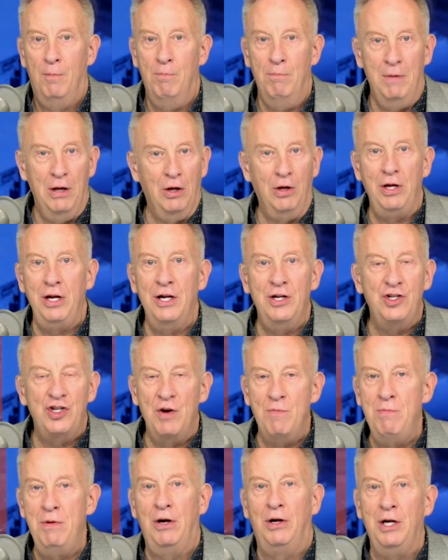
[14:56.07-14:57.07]

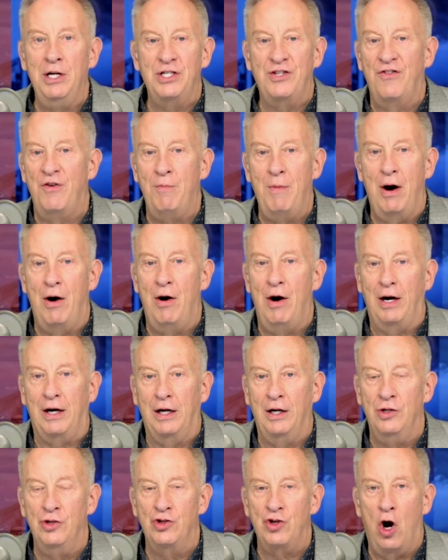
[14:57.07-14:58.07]
Millions and millions of
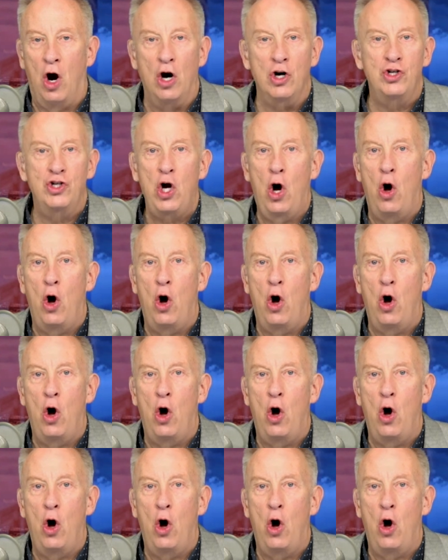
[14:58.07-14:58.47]
Americans are